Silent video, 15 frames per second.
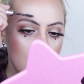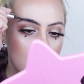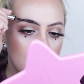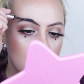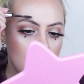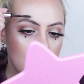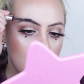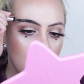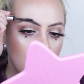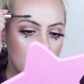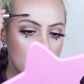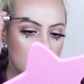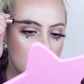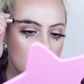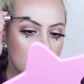is when I go
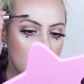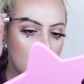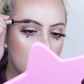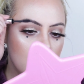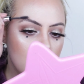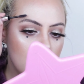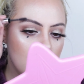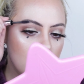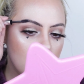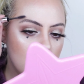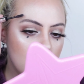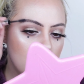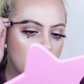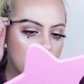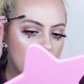in with the
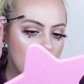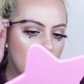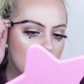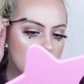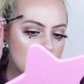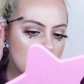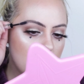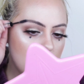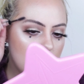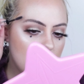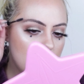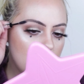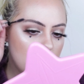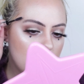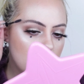brow
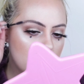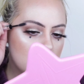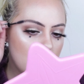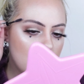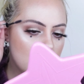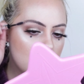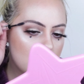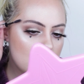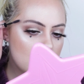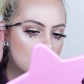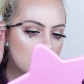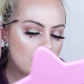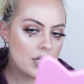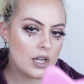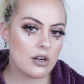gel, it will tend to
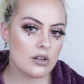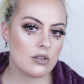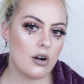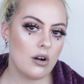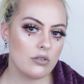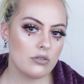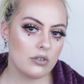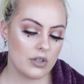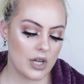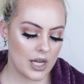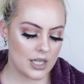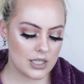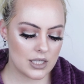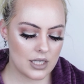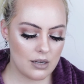smear all the
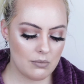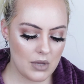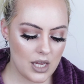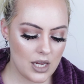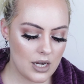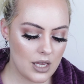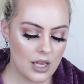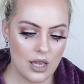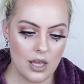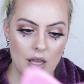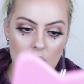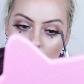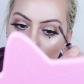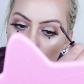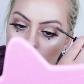lines that I made.
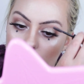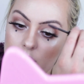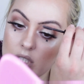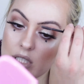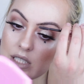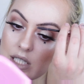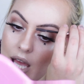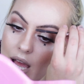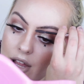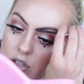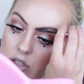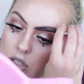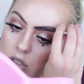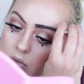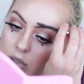But with the
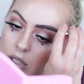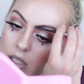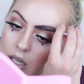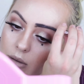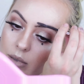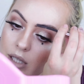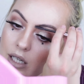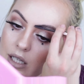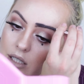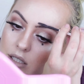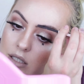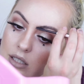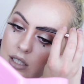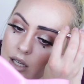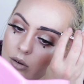tattoo one, I mean, it
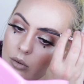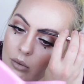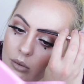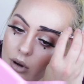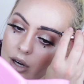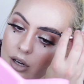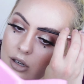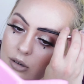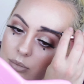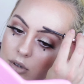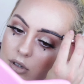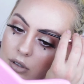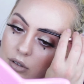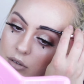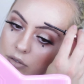is like
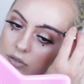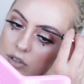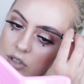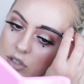waterproof,